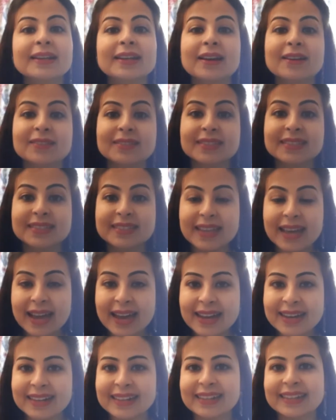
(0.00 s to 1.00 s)
Now,
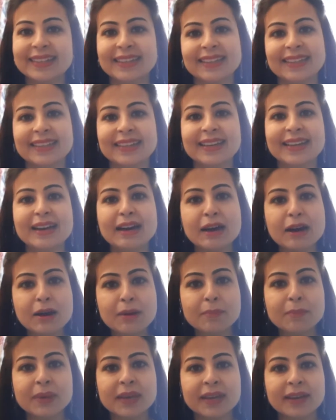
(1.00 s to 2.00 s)
sadly,
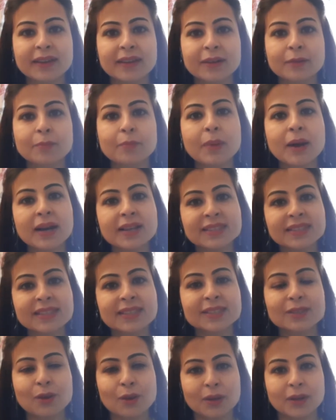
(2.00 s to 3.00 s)
her maker
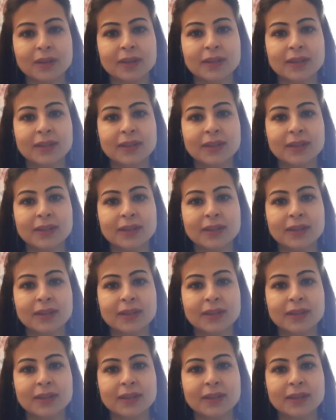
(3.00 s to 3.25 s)
passes on